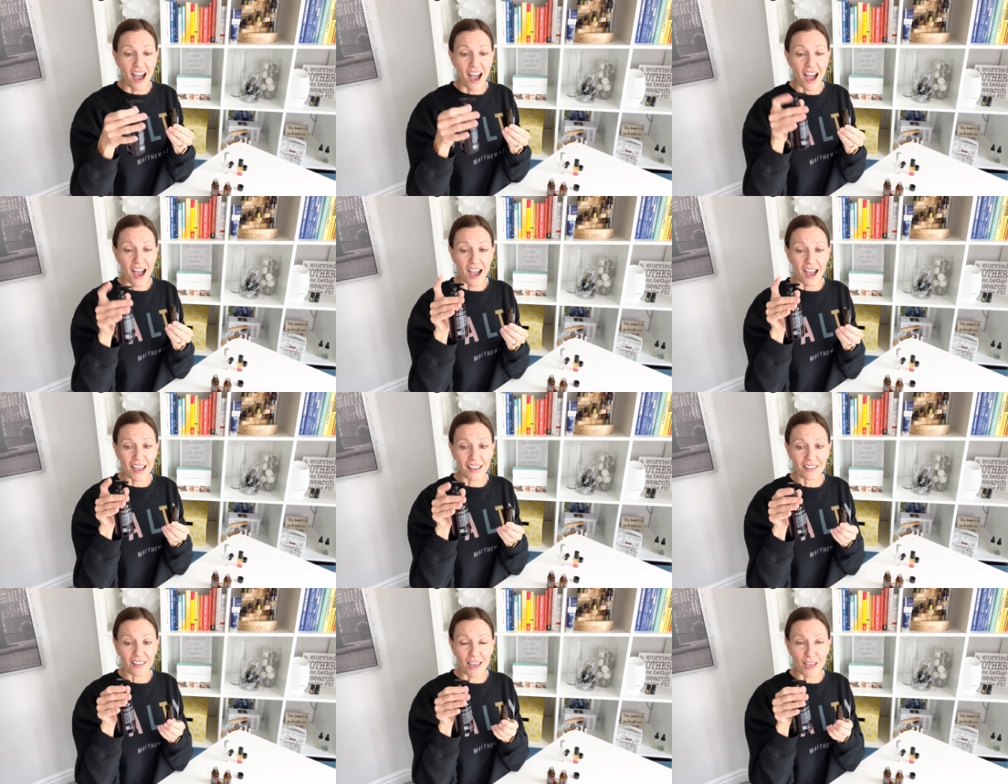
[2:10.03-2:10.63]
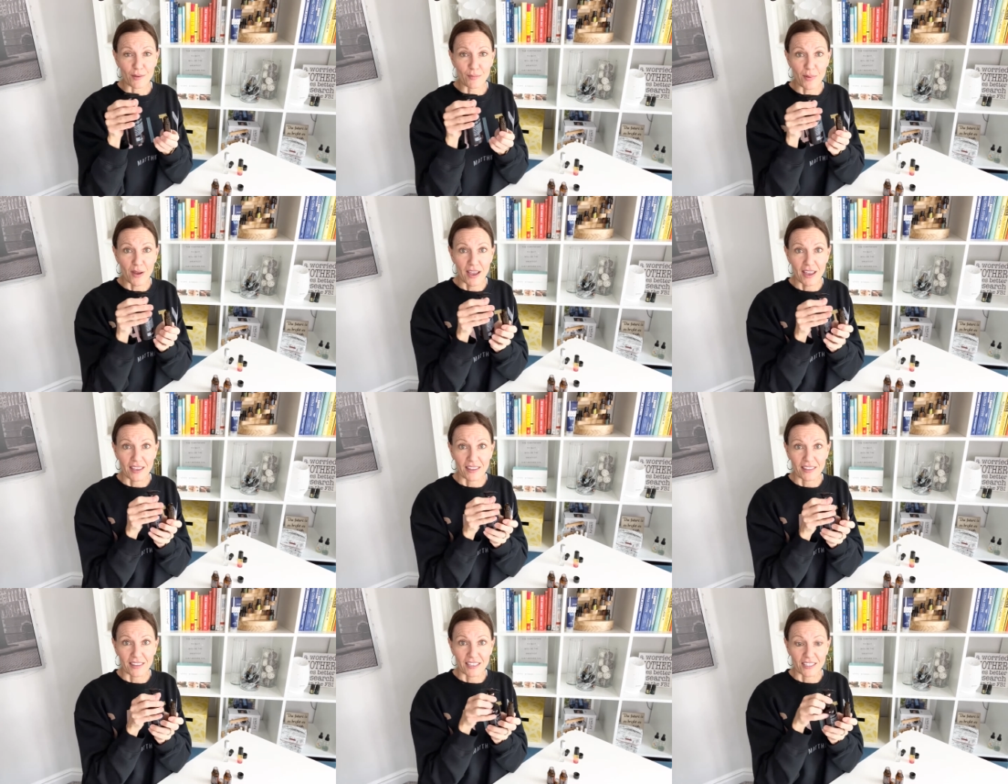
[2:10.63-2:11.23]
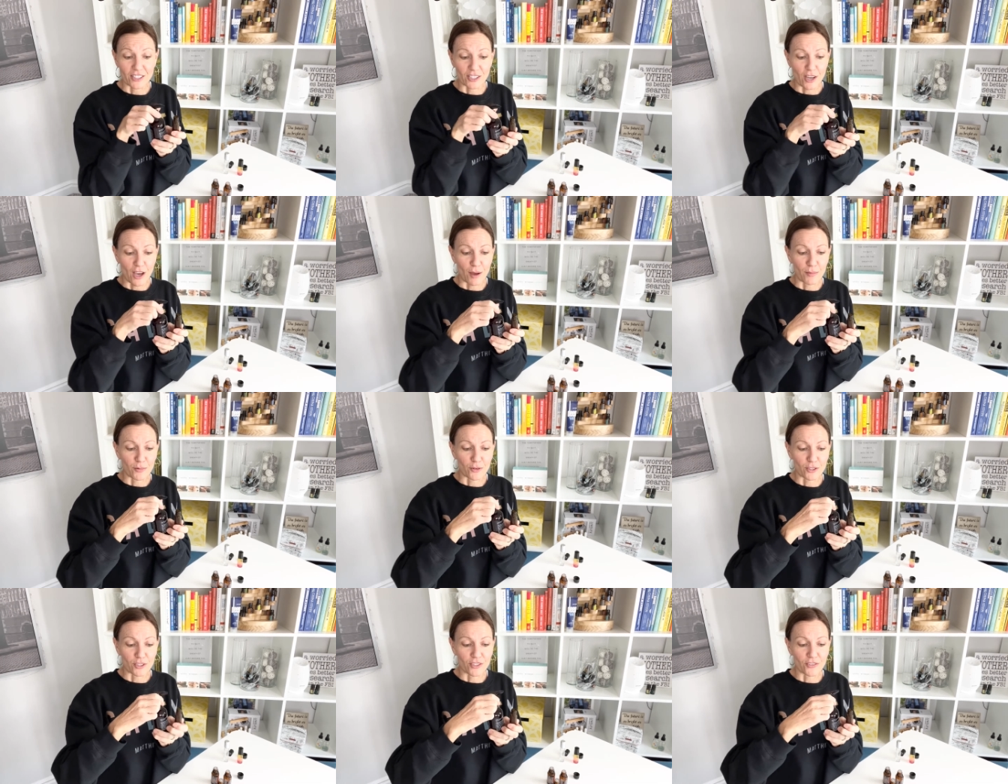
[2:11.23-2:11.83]
I like buying these
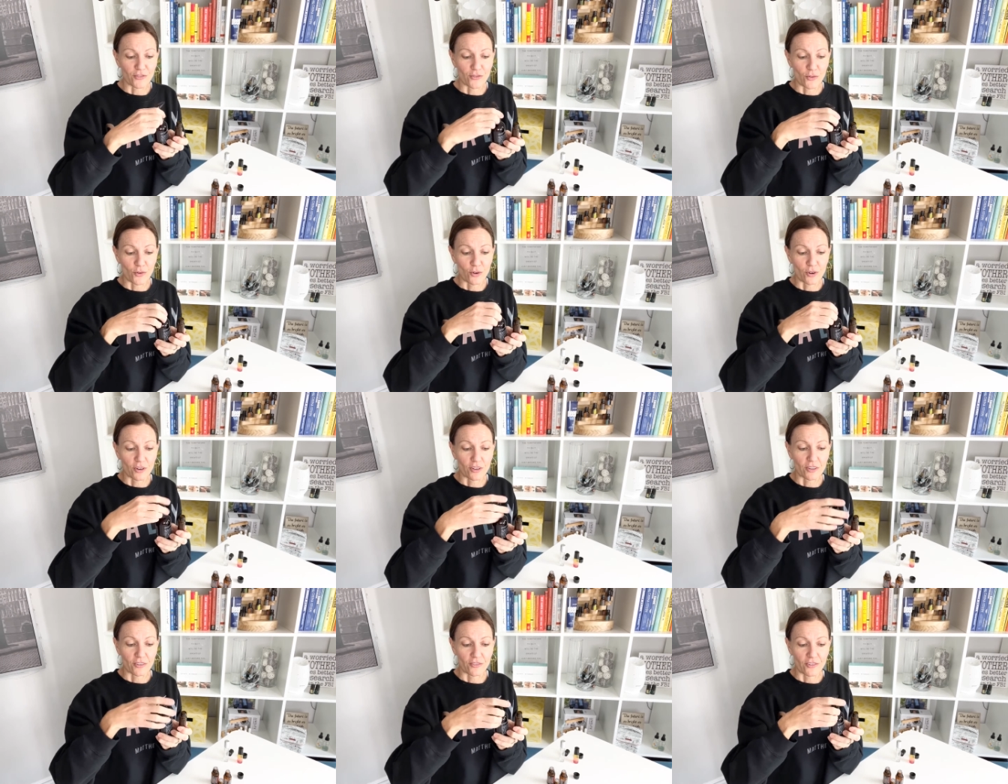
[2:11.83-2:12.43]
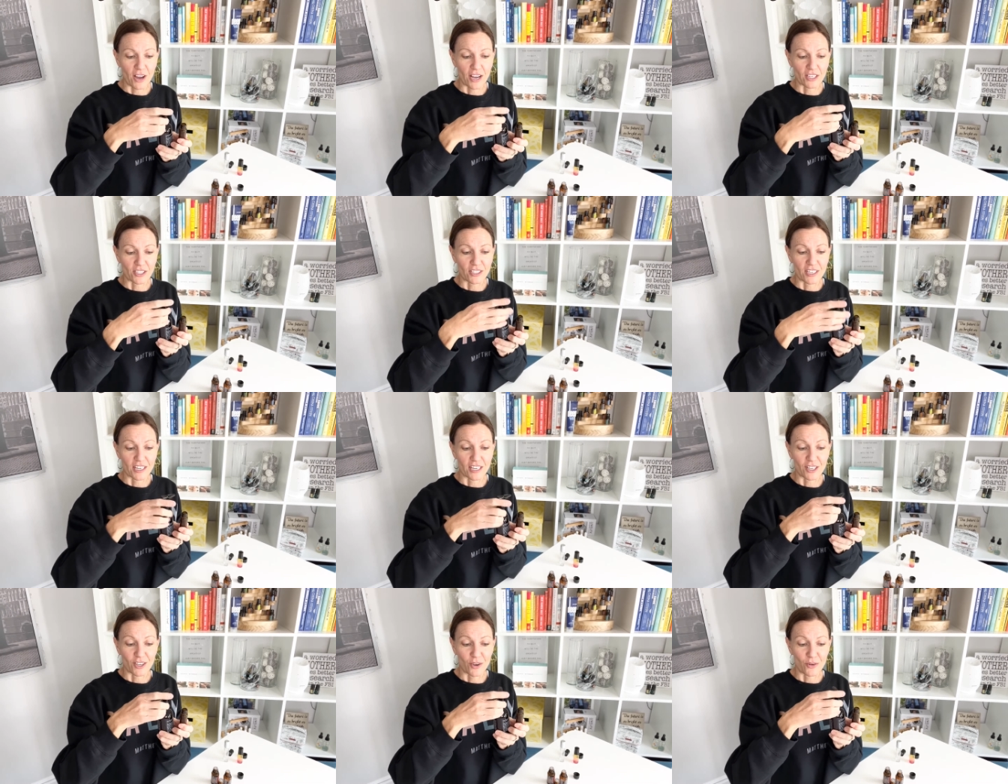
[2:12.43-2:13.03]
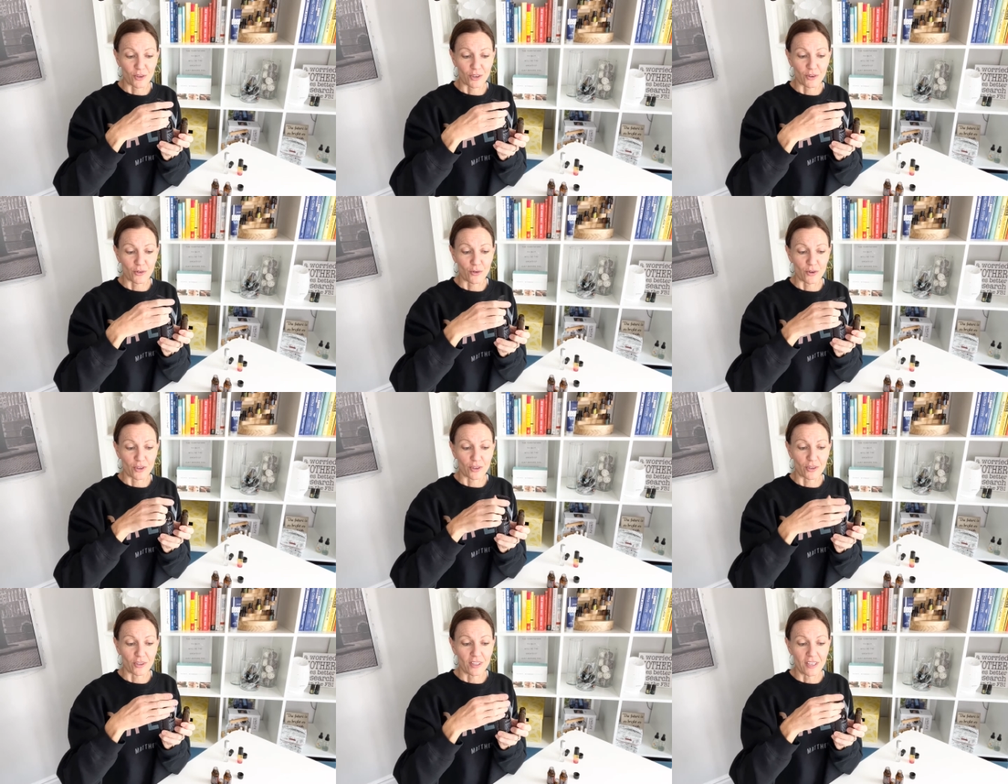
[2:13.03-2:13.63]
toppers for the fractionated coconut
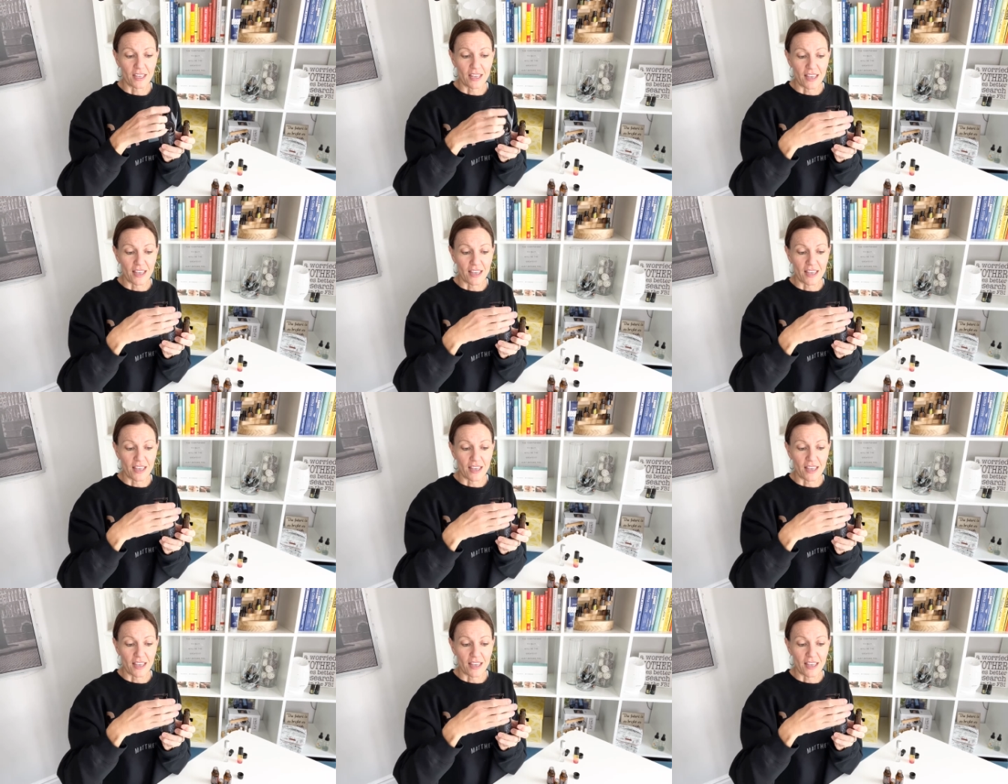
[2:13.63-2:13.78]
oil.